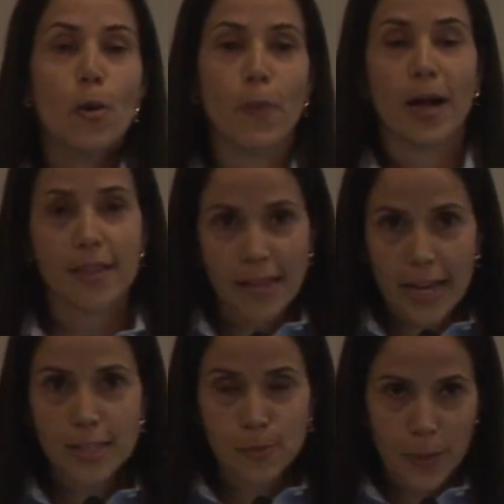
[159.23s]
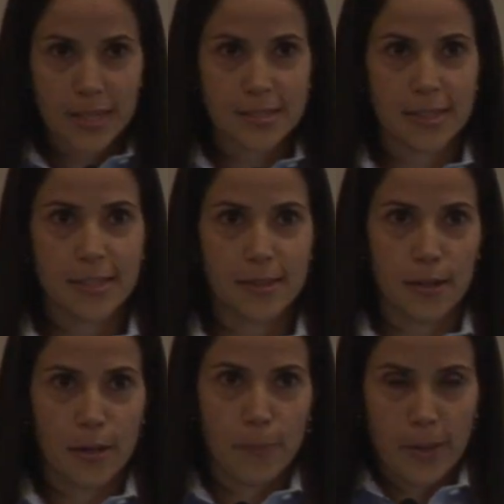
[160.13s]
But that's basically
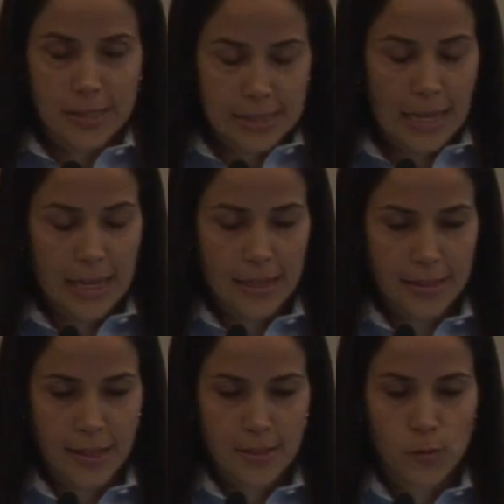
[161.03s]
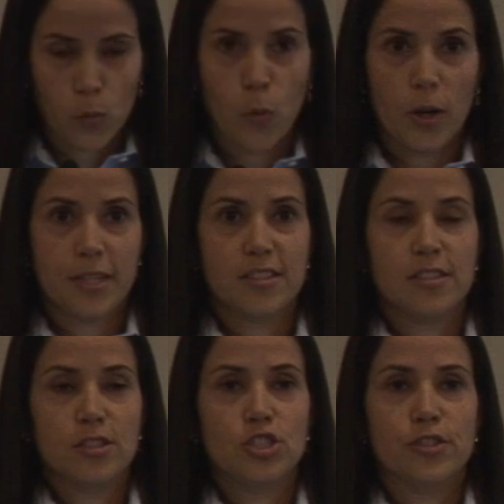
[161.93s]
the baseline and that's what
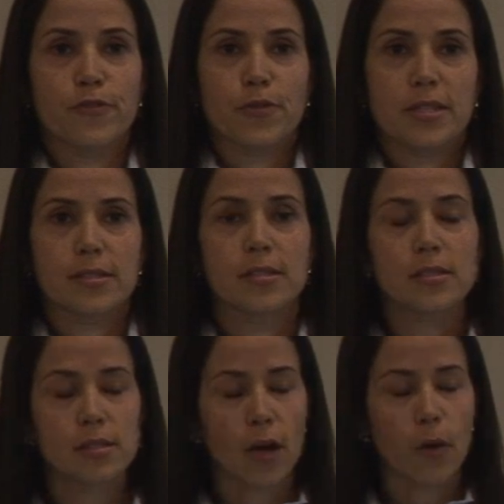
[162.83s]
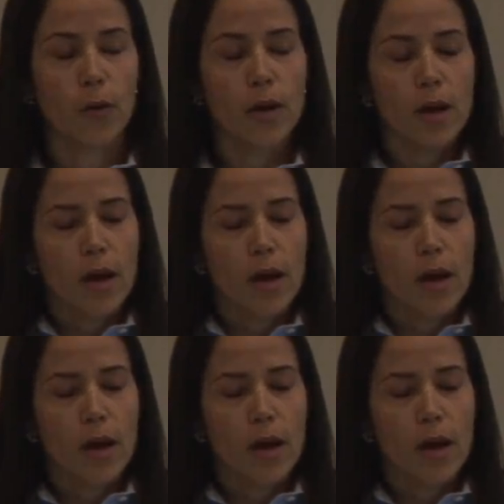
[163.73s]
is the difference. So